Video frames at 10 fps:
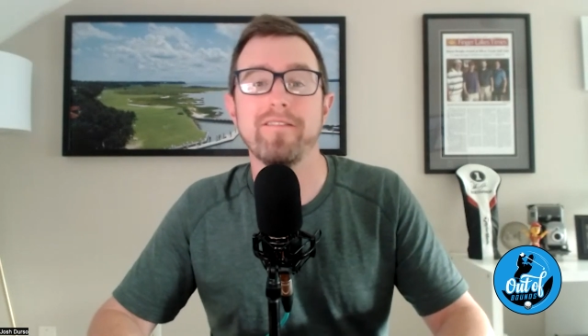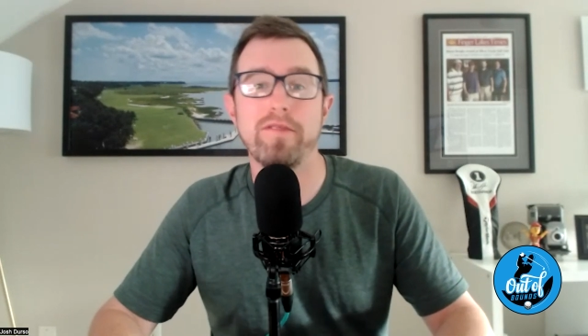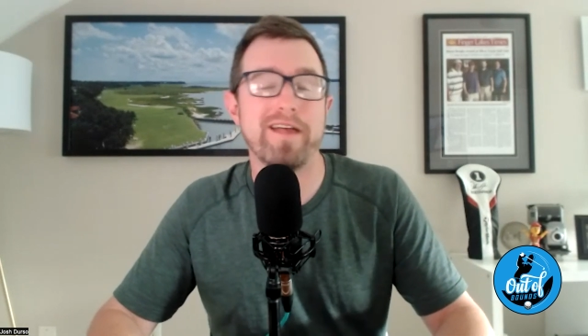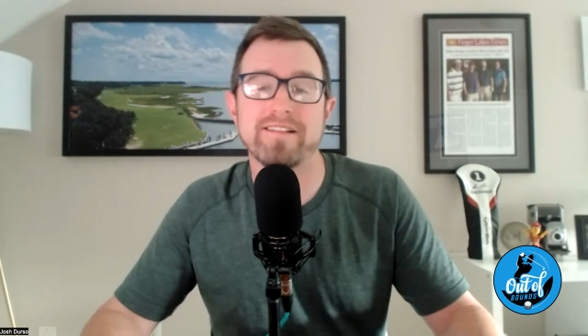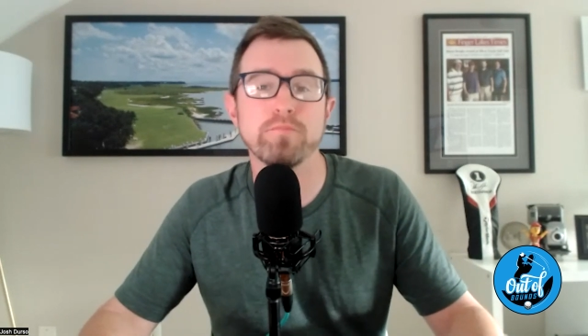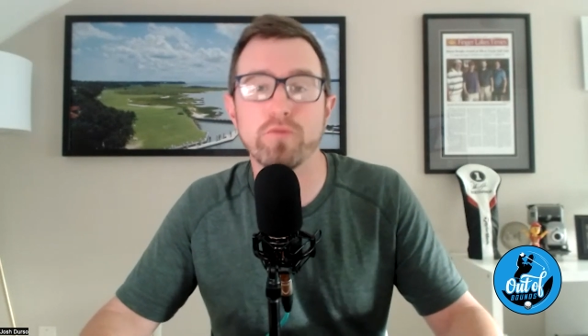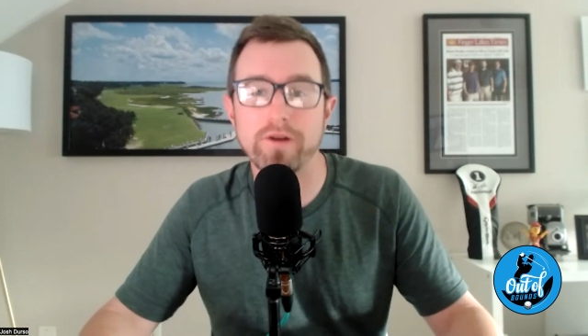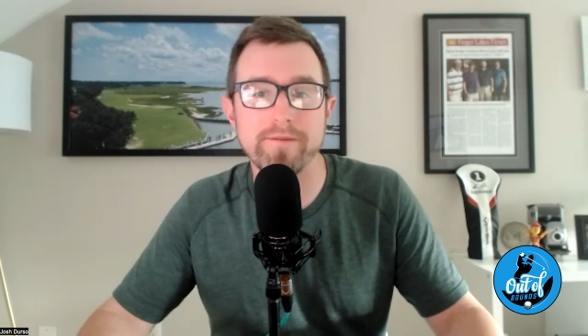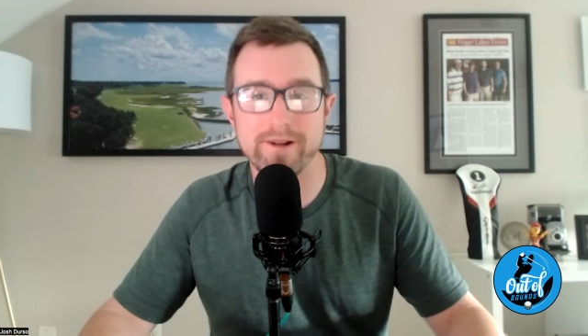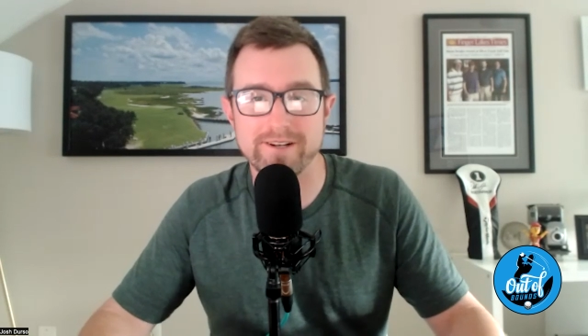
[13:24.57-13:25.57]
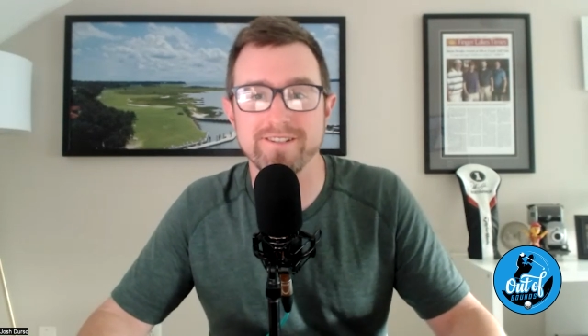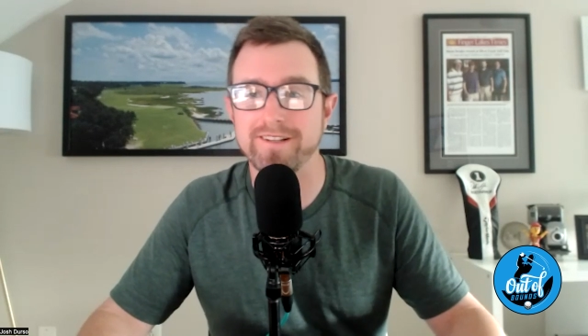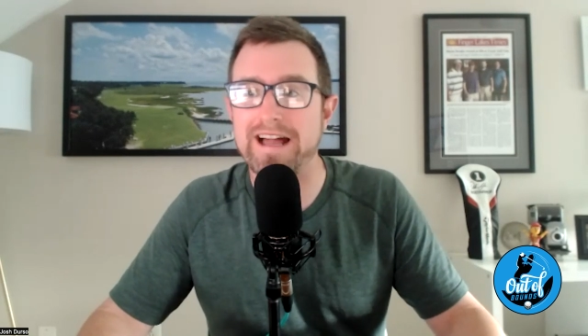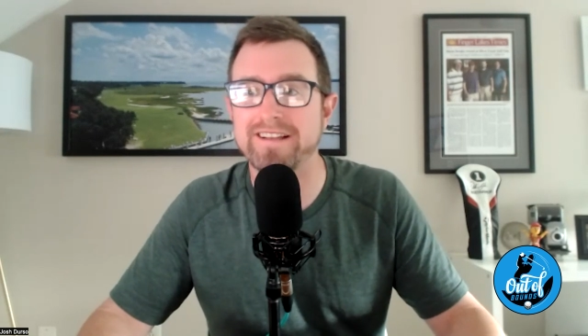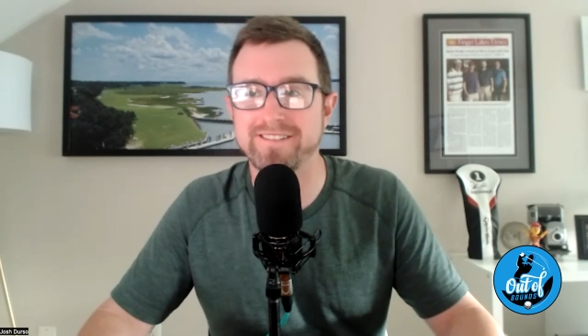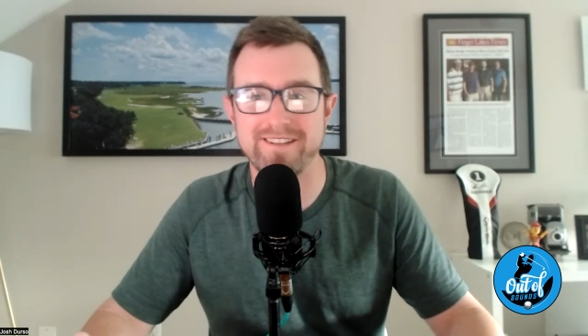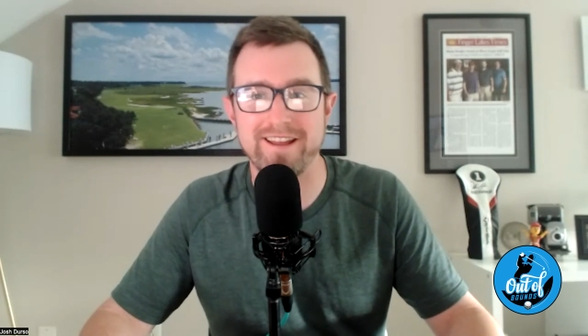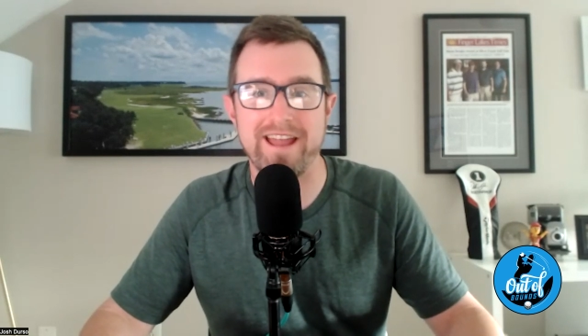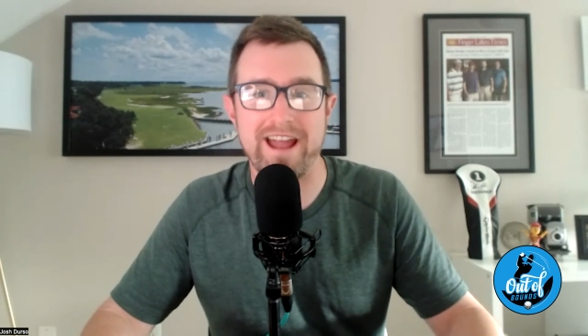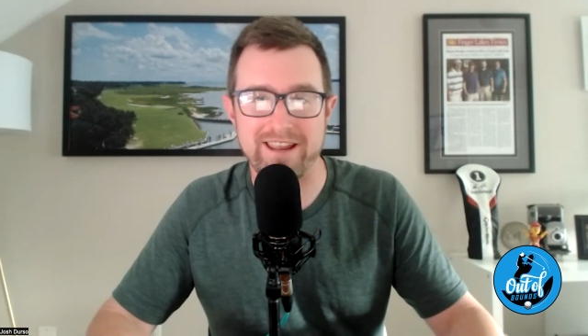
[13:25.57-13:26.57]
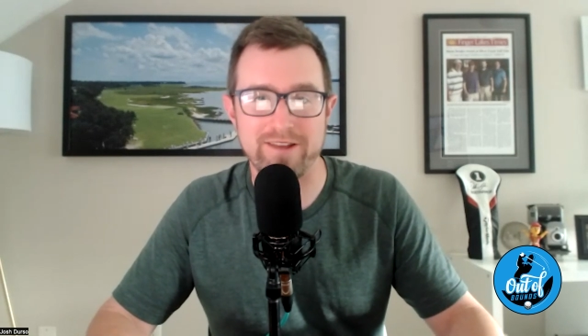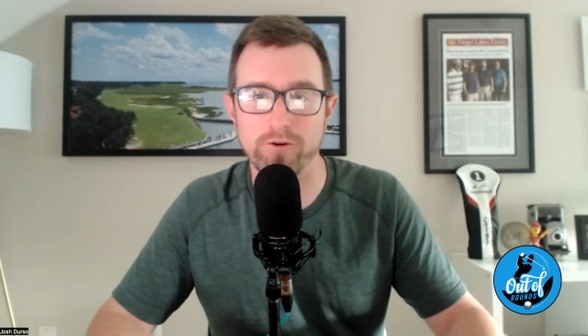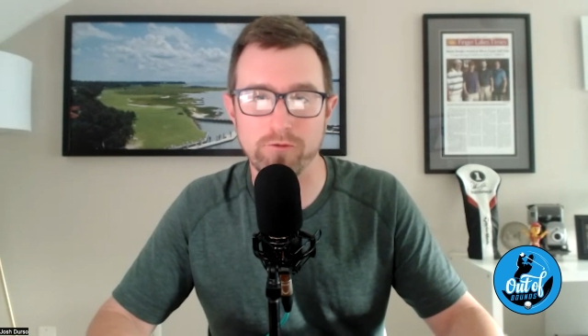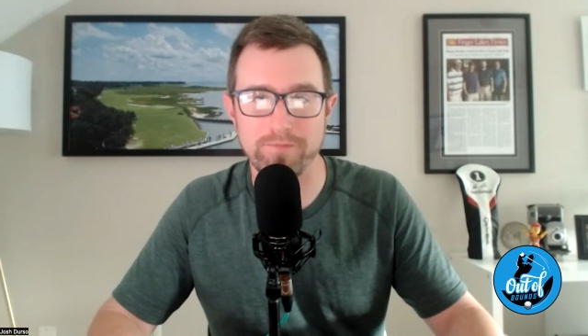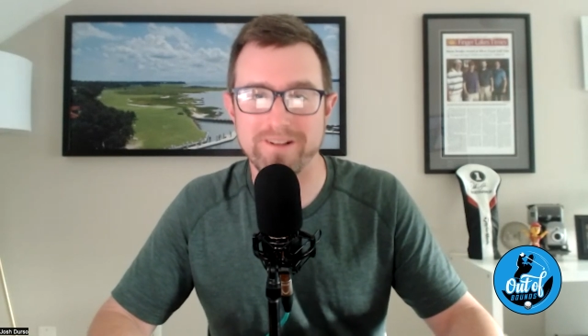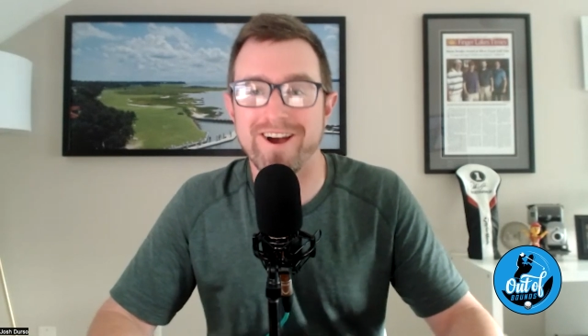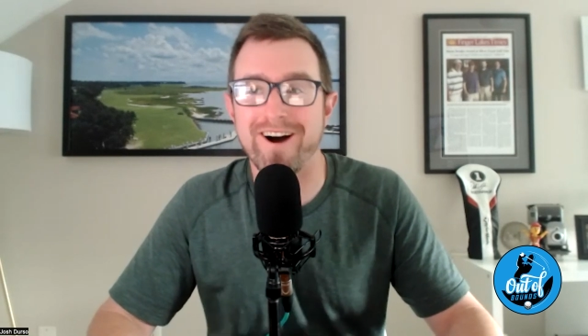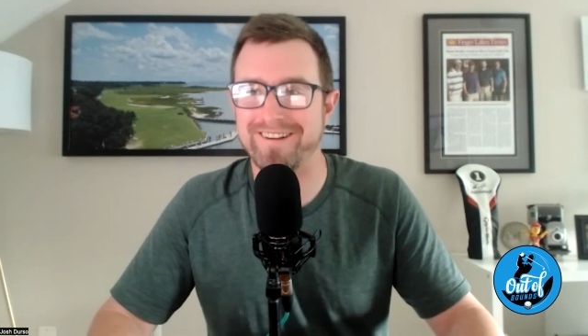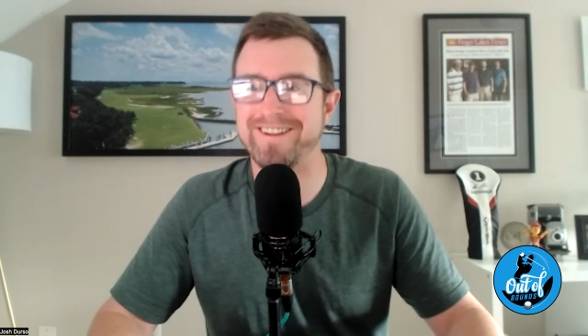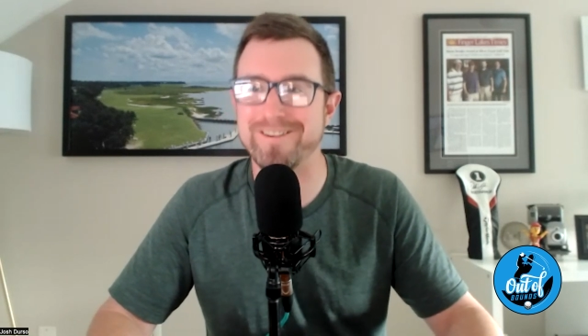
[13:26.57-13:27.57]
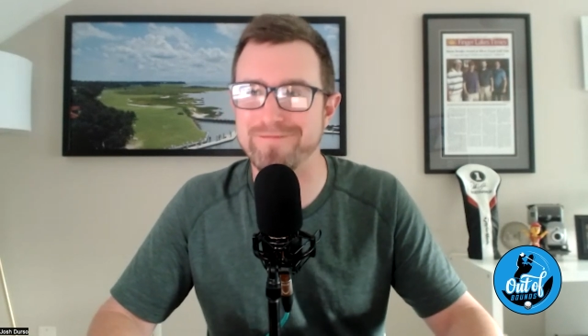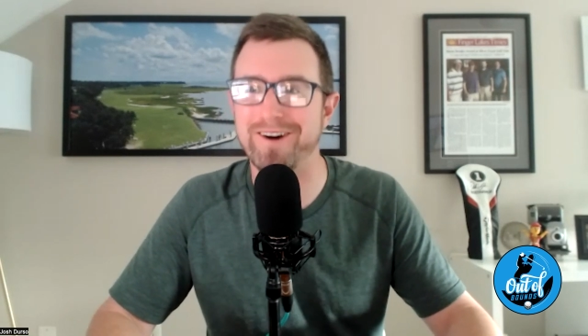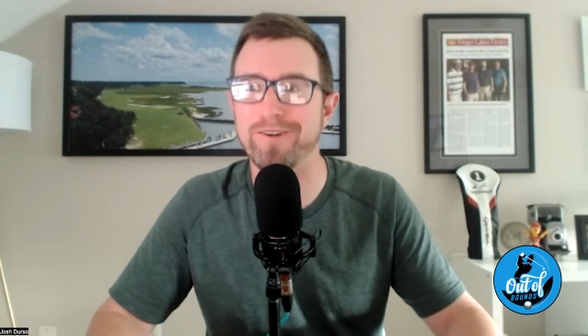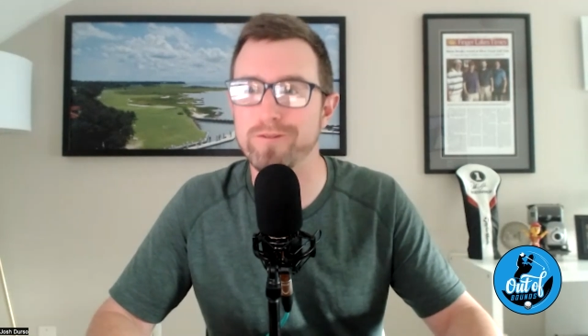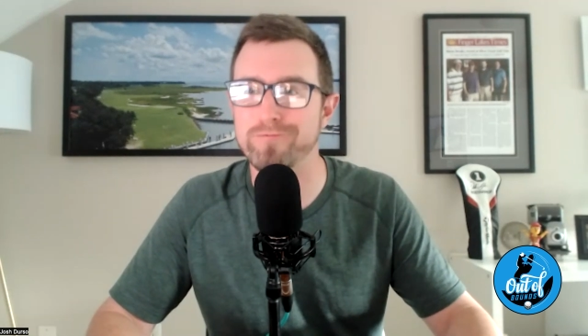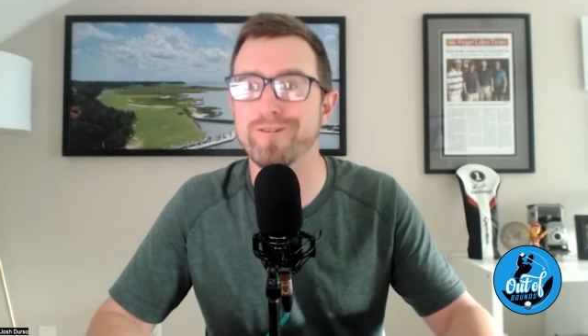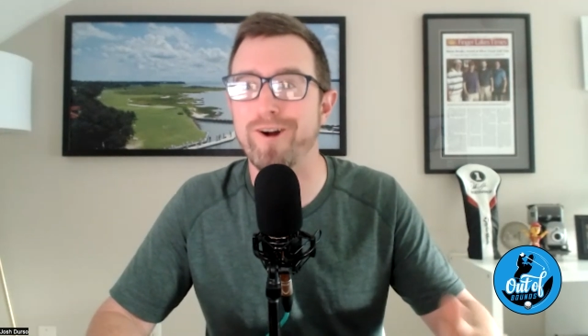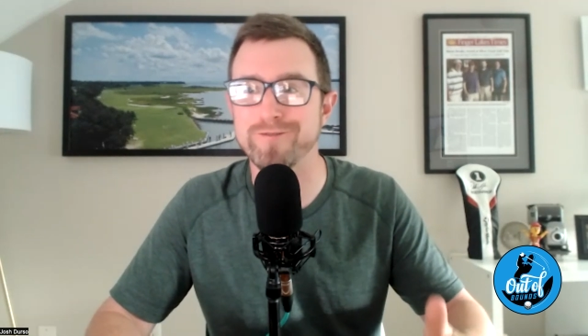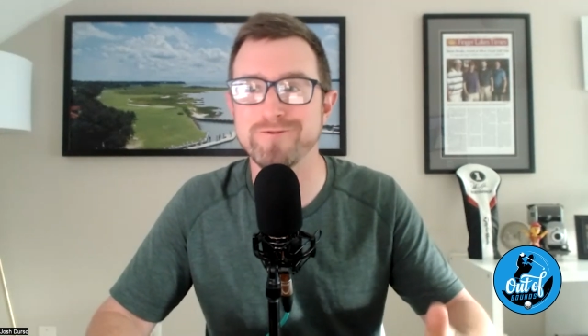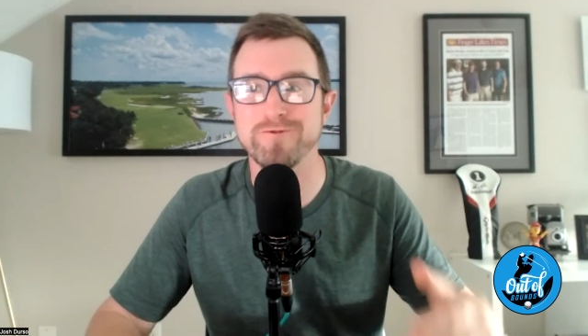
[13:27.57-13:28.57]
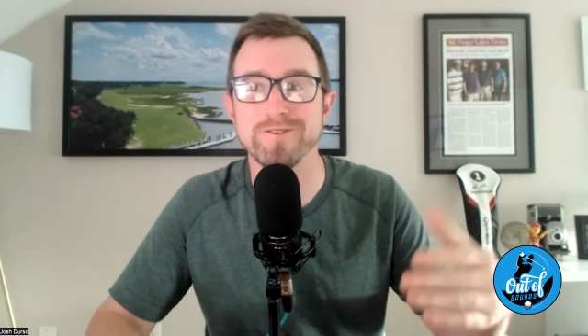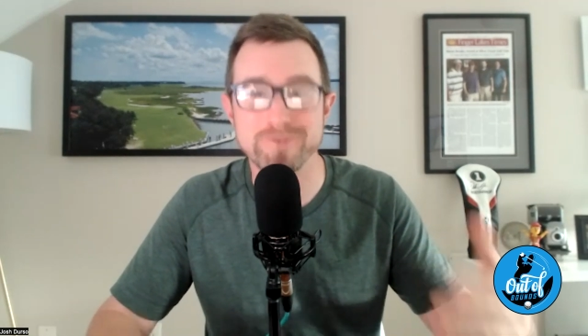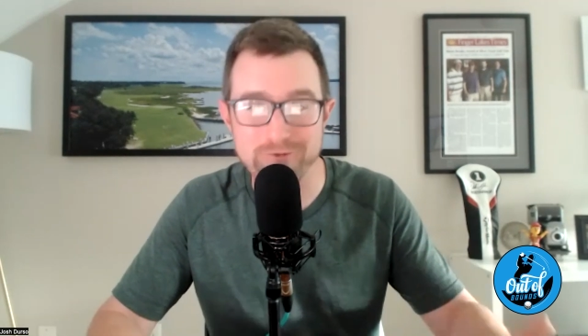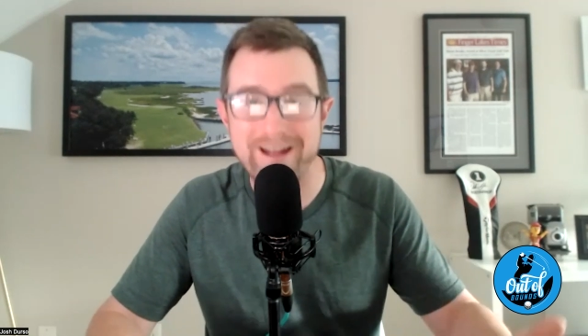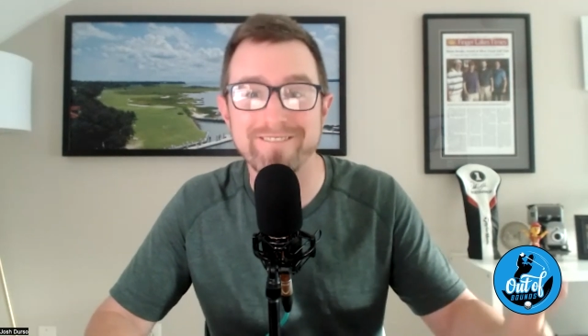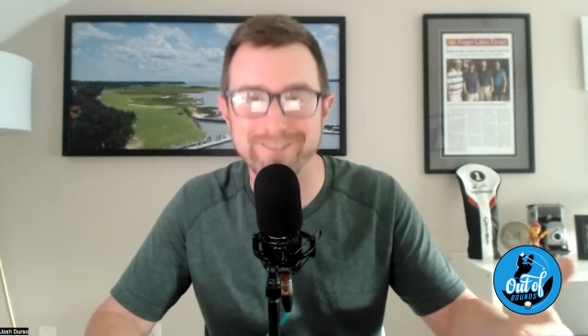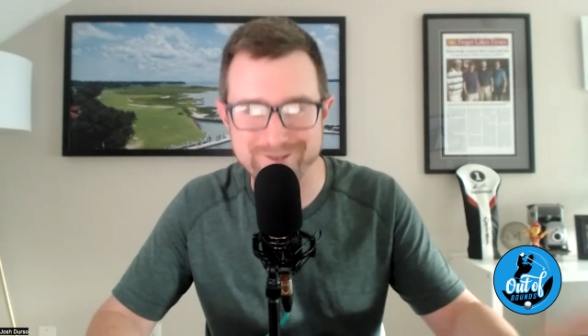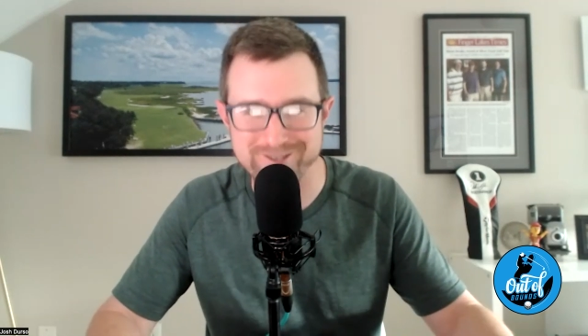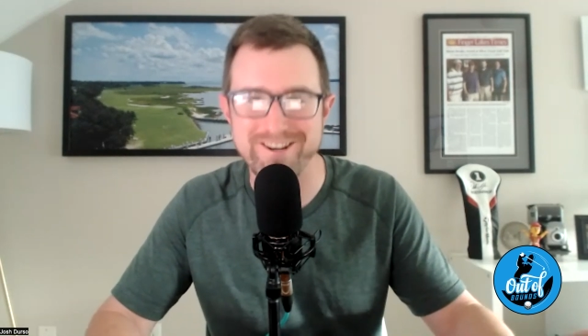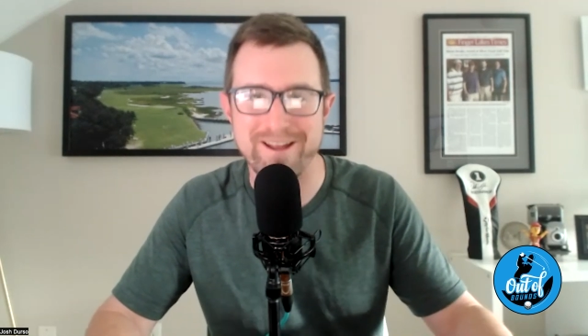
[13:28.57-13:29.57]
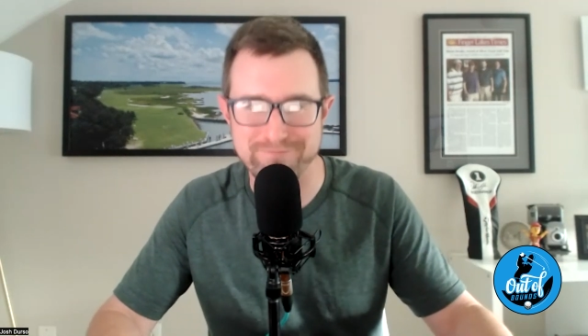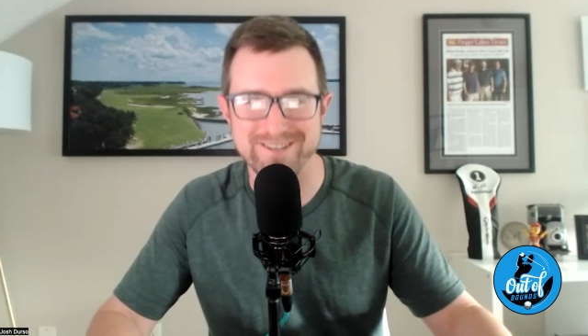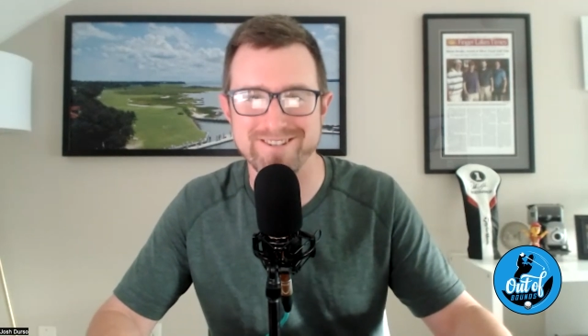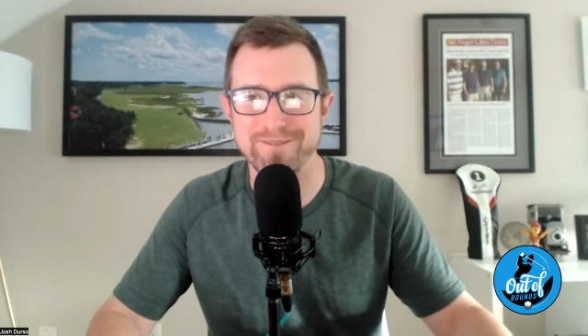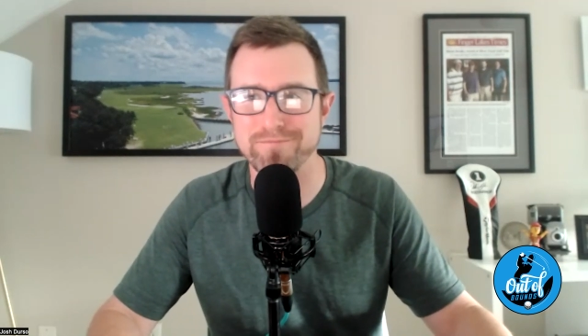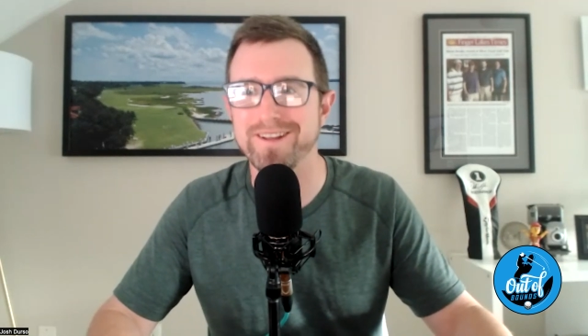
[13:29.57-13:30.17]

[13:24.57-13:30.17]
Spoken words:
that's pretty much the last thing anyone would be talking about with regard to the Travelers Championship.